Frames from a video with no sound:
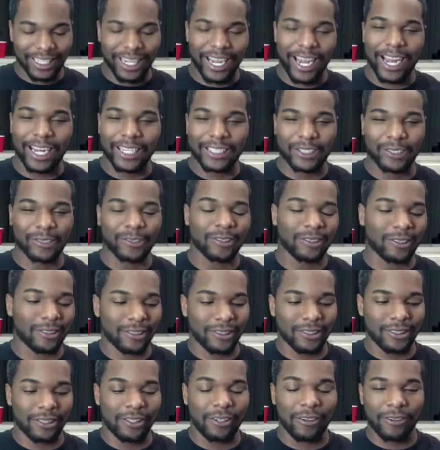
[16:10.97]

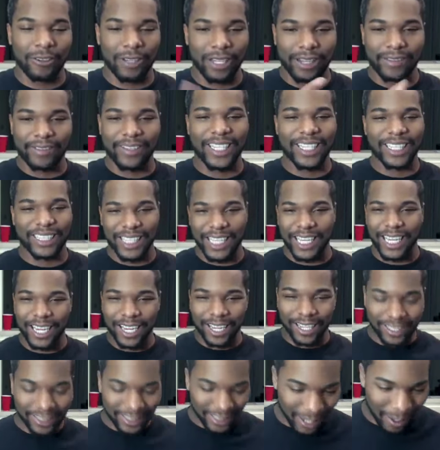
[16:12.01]
actual, you know, living
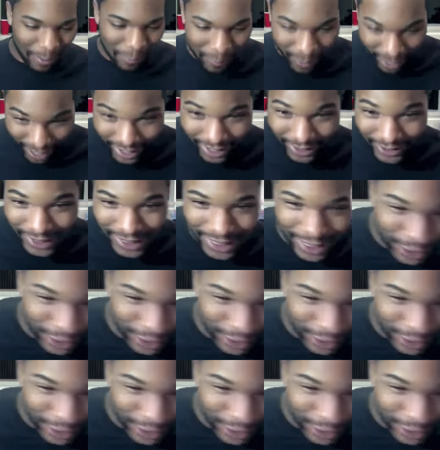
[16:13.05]
thing or something. I used